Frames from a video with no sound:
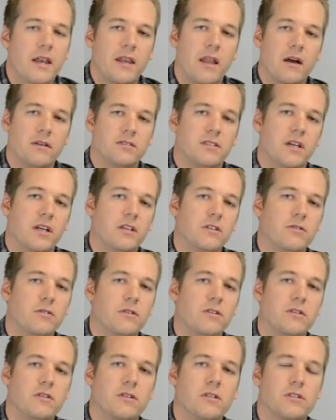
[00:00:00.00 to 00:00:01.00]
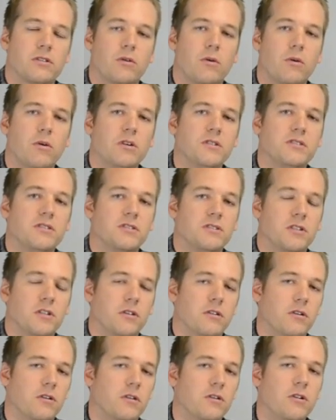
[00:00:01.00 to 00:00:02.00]
Now, to enter into this course and to
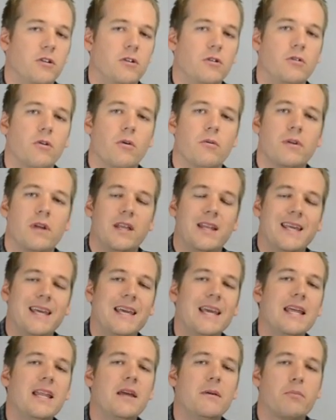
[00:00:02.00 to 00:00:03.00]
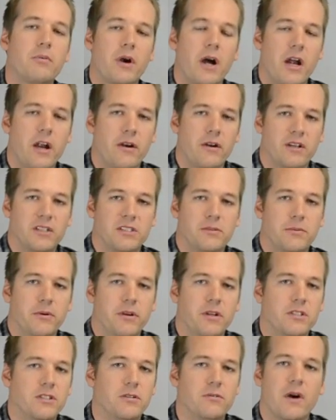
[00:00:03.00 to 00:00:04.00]
learn, you don't need any prior
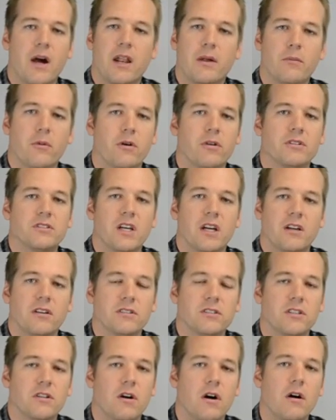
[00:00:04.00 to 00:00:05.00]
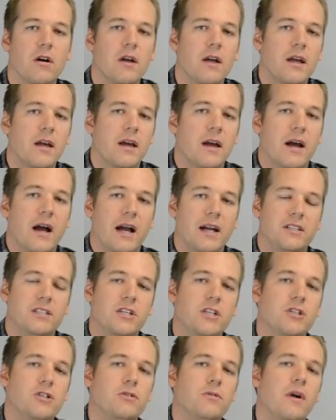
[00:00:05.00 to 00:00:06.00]
experience in riding motorcycles at all. I
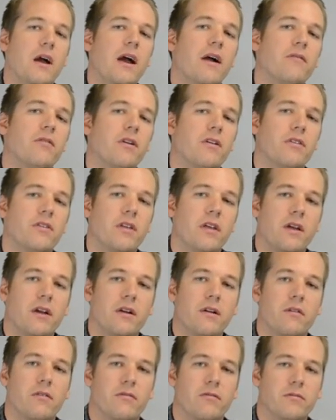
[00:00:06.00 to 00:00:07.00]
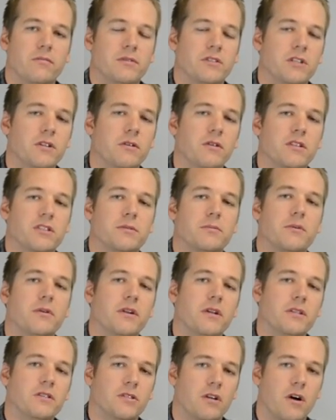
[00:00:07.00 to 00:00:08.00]
teach you everything from zero
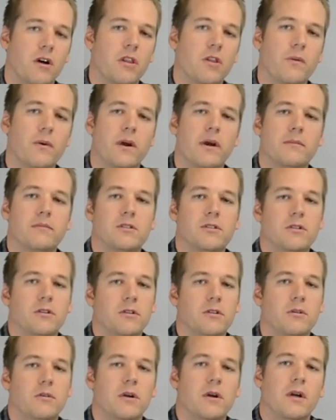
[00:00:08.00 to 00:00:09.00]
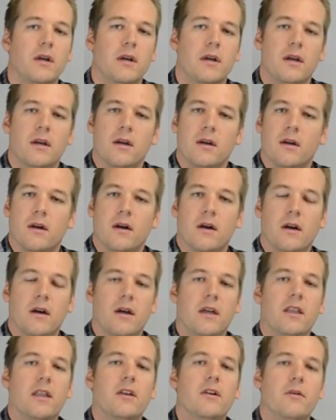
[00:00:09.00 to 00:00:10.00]
experience all the way up to
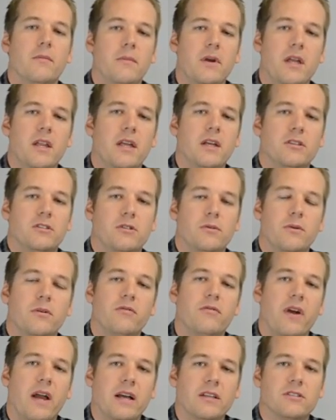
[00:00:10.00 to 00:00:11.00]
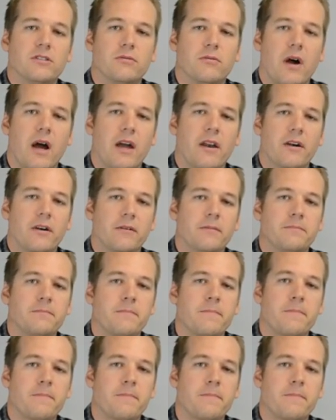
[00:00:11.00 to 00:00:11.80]
an intermediate to advanced rider.